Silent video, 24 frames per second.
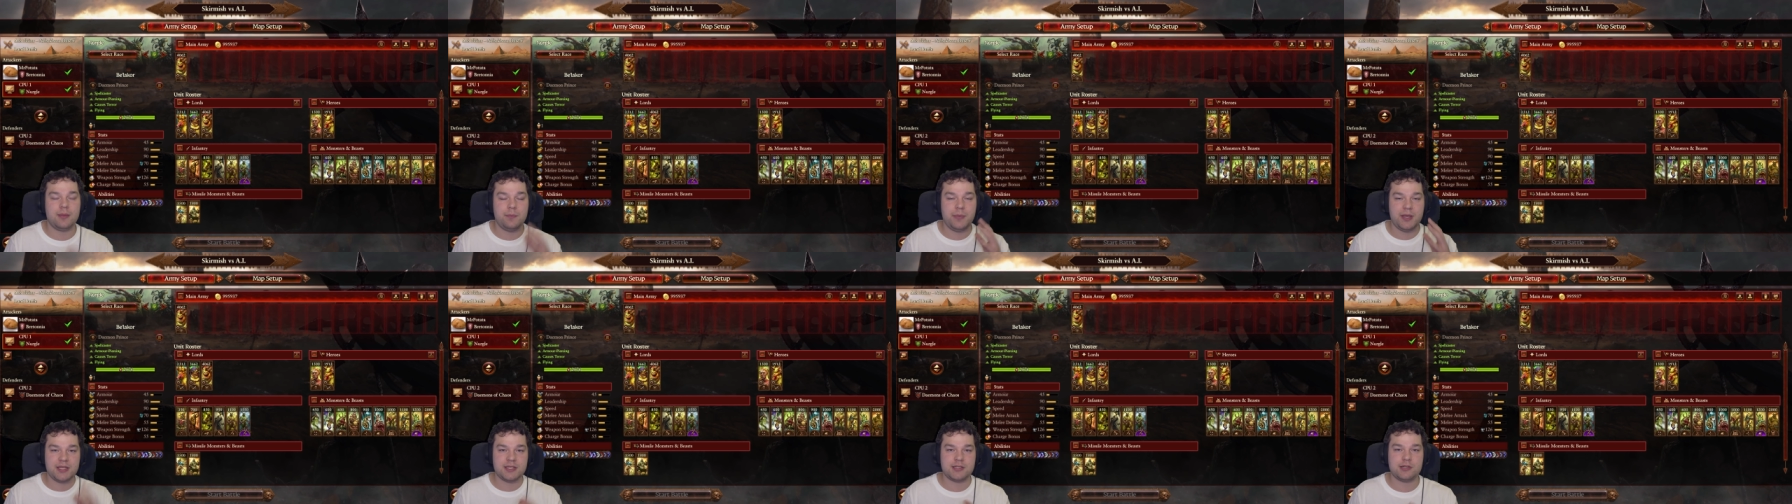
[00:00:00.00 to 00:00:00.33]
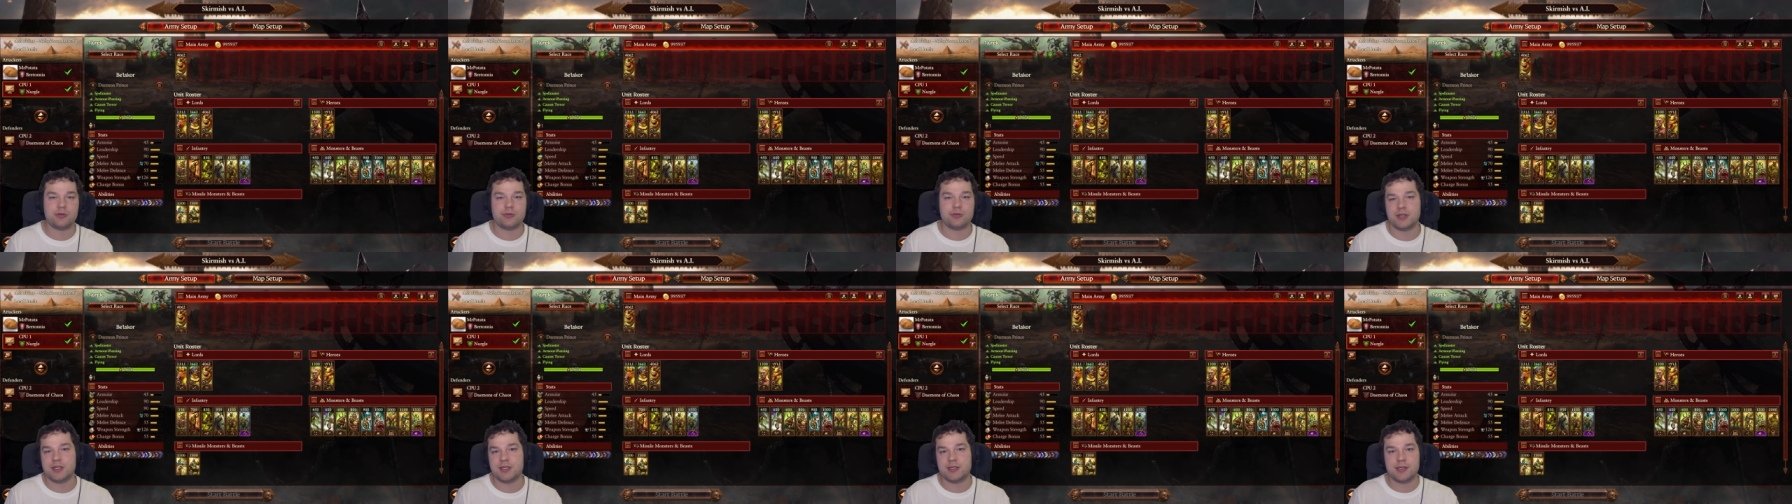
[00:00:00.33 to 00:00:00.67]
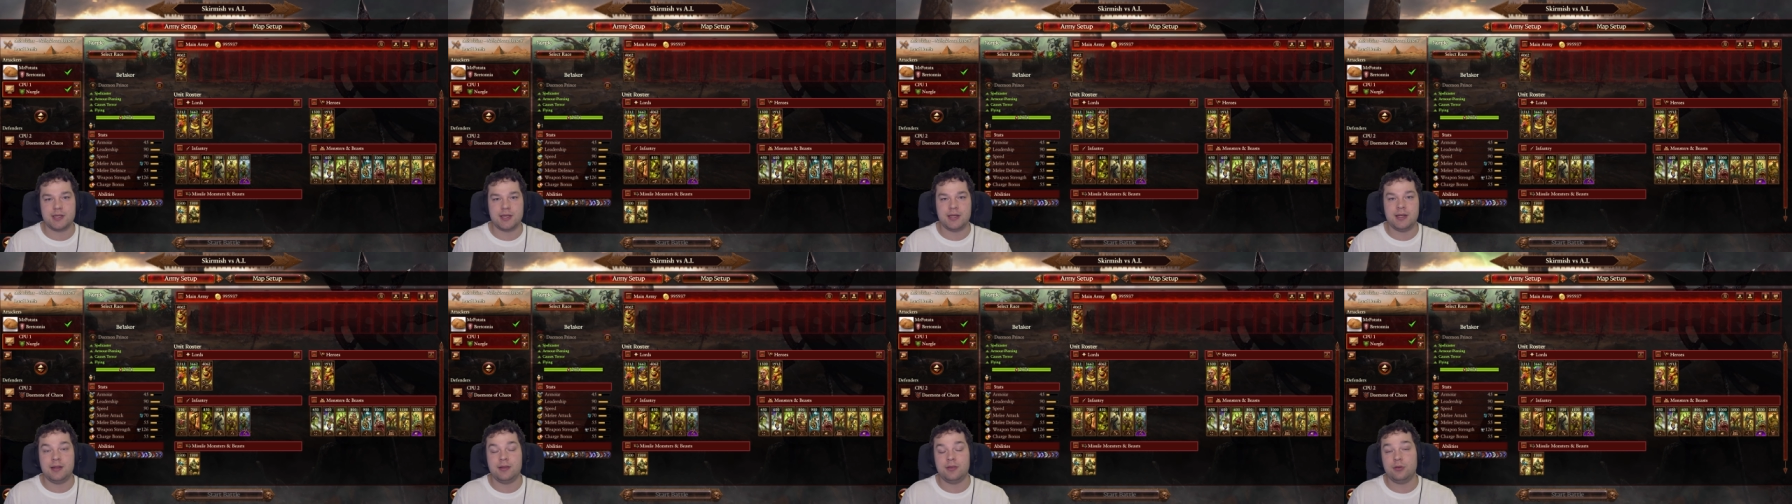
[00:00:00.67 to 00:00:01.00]
the best lord
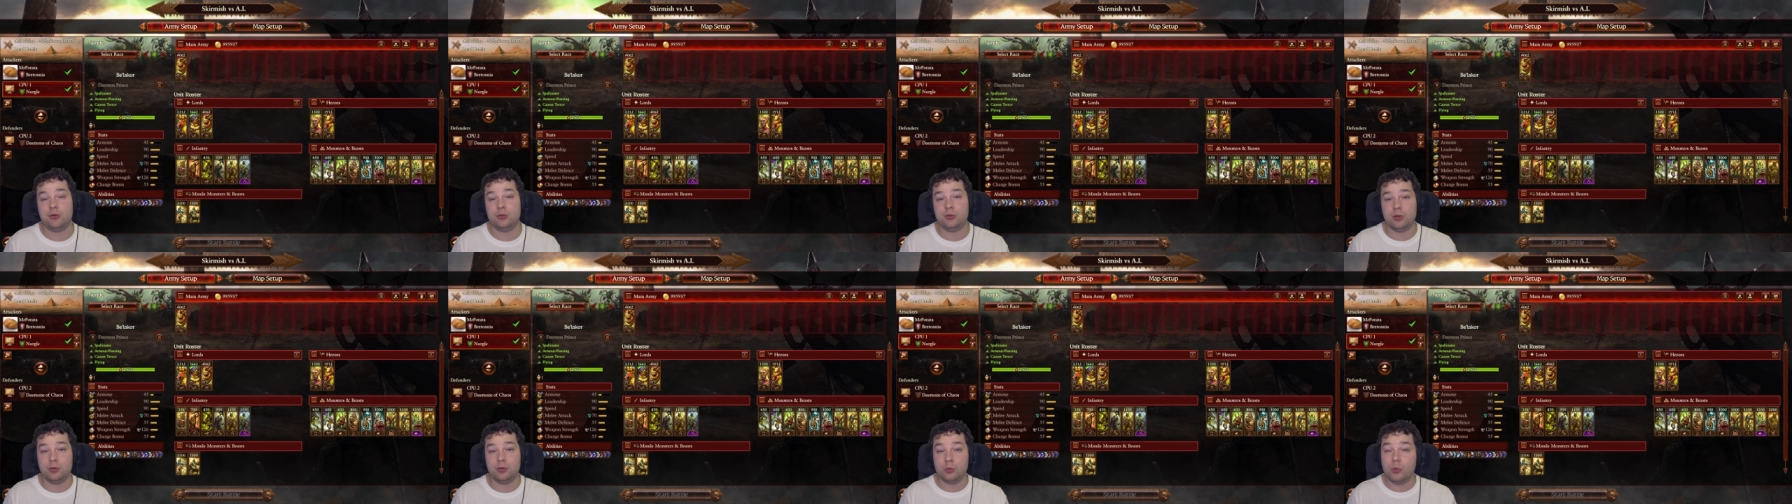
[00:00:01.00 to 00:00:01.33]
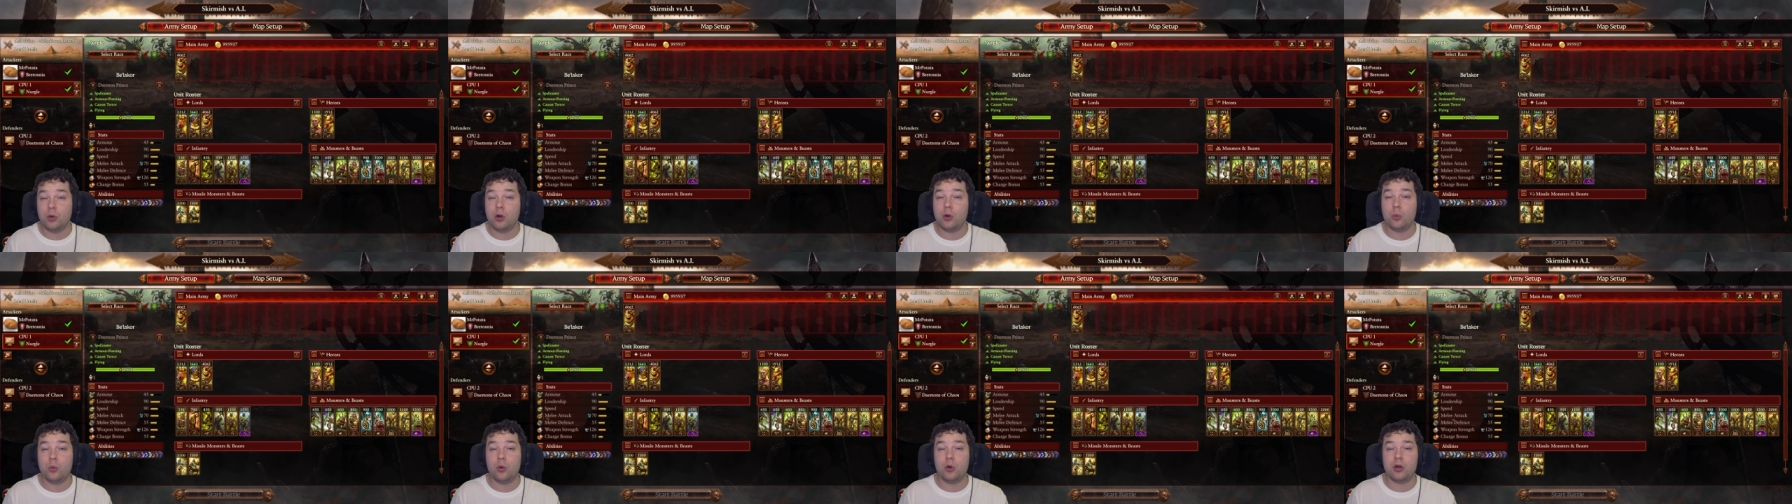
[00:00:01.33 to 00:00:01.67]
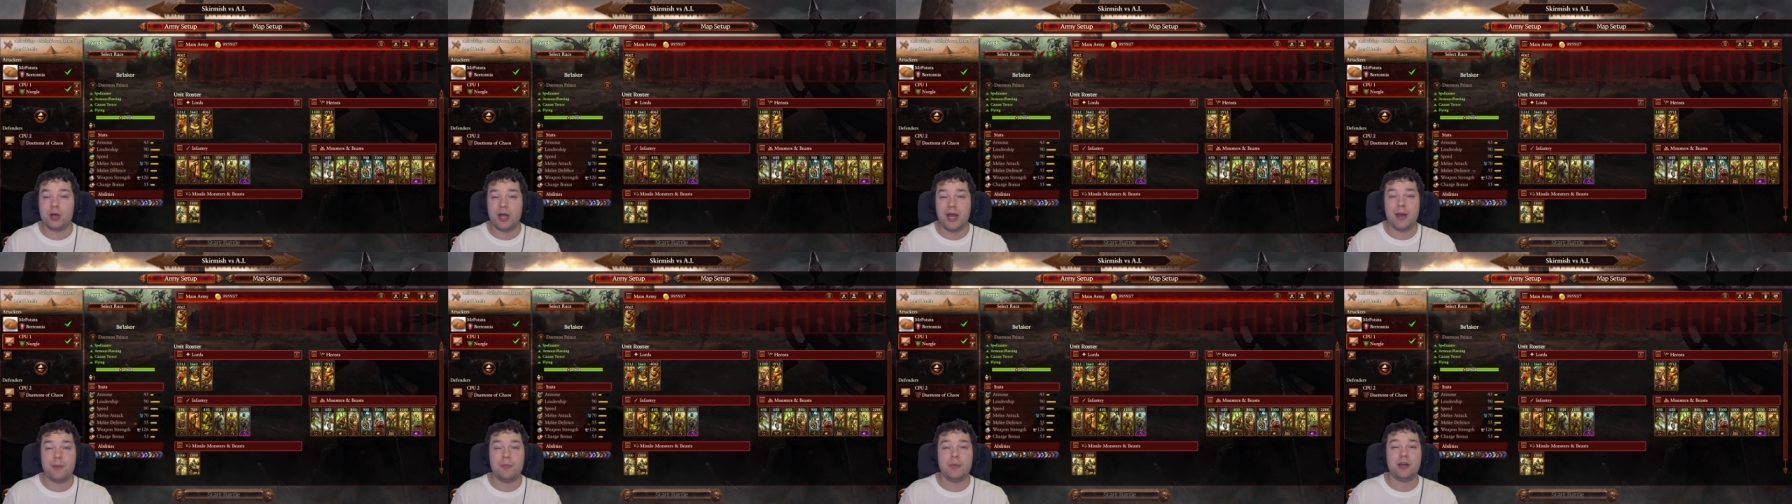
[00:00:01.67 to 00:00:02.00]
is in Total War
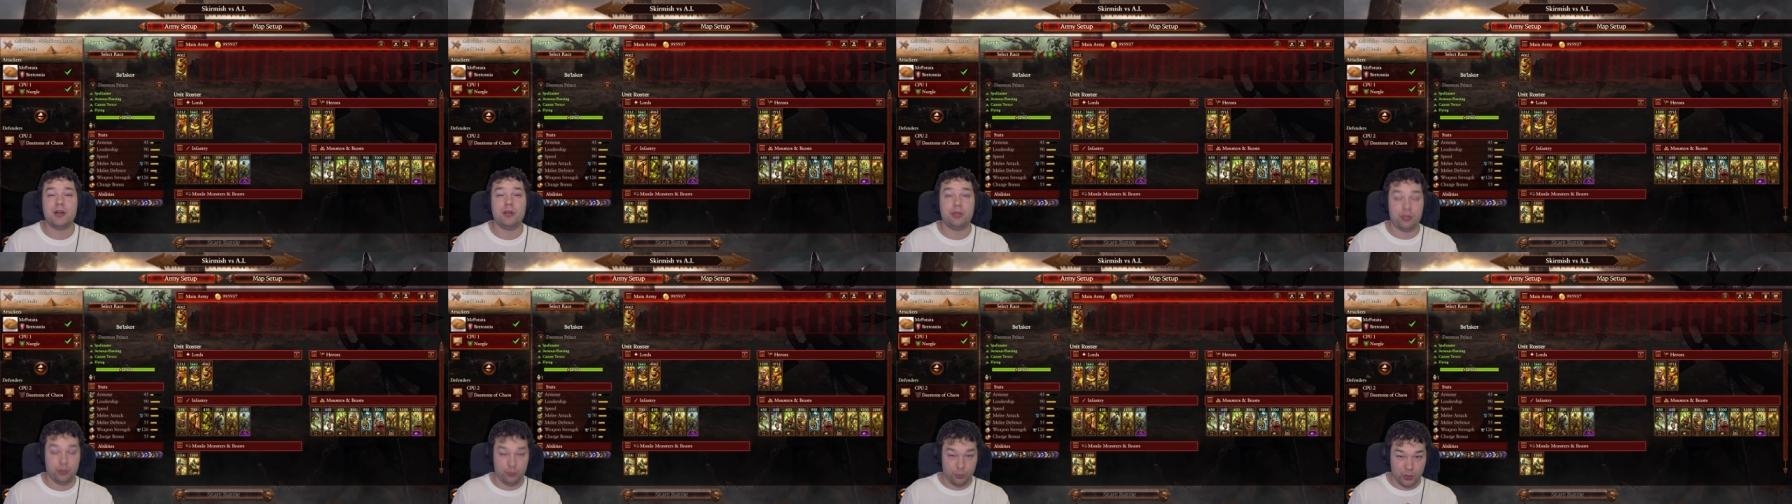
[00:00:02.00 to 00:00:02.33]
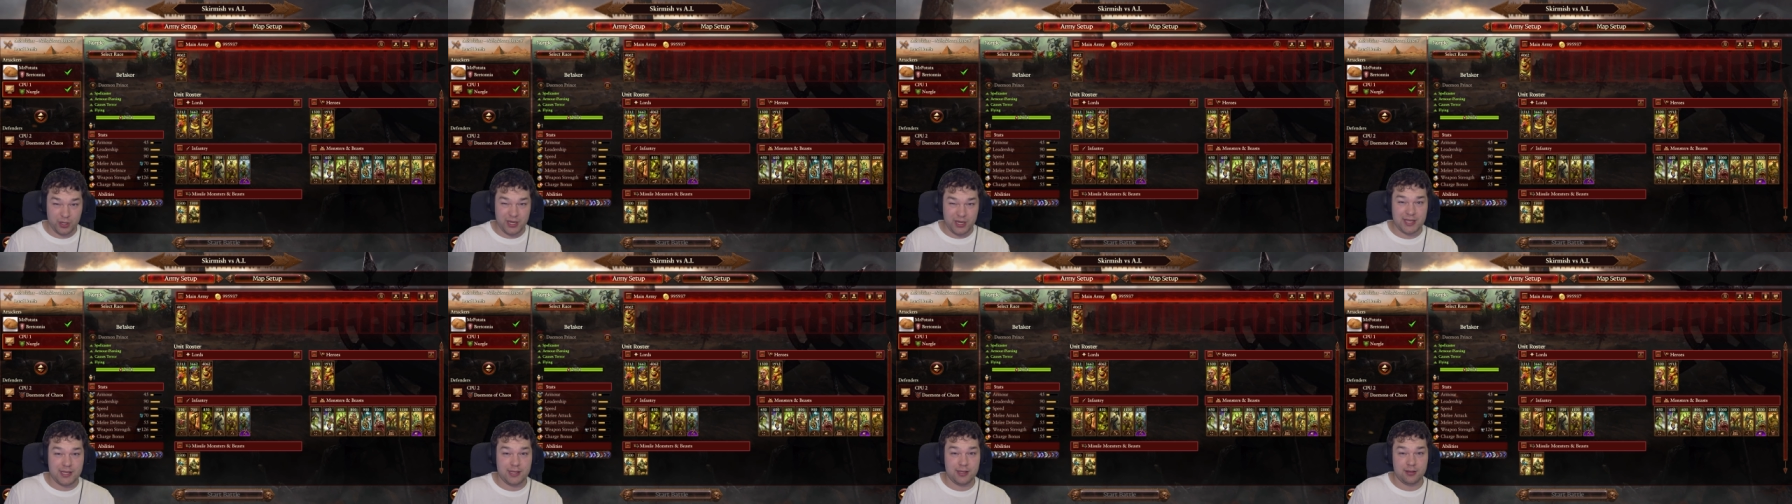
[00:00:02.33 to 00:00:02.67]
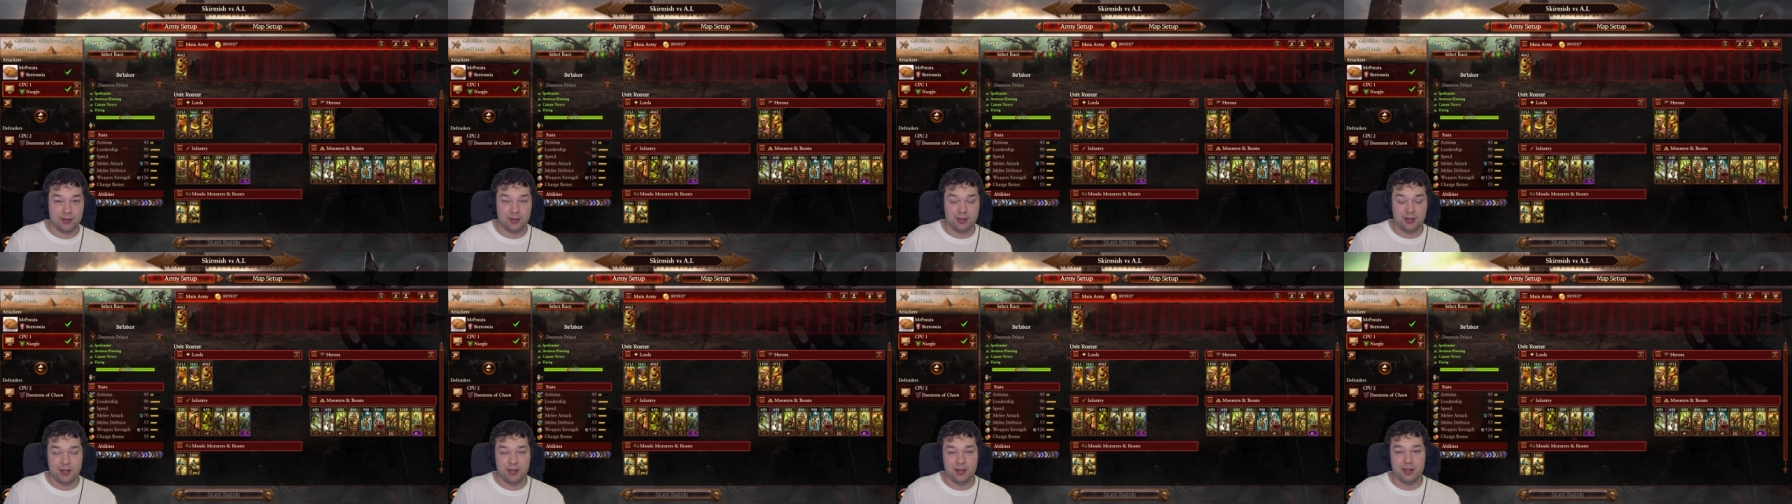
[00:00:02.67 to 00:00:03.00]
Warhammer three.